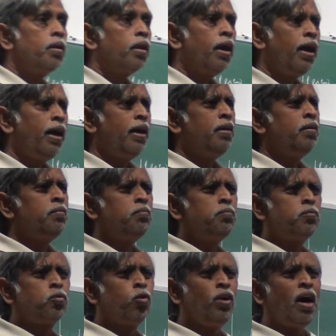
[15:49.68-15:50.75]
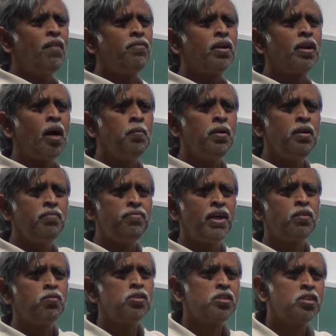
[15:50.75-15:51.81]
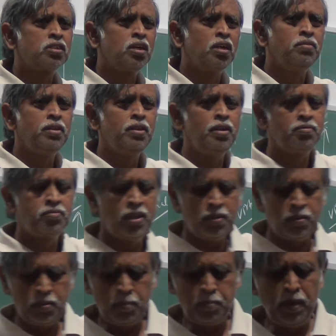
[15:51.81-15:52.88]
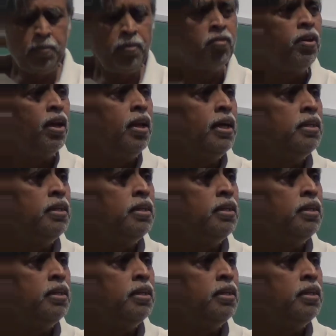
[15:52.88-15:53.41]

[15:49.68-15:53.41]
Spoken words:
And soon after Raman effect was discovered, people realized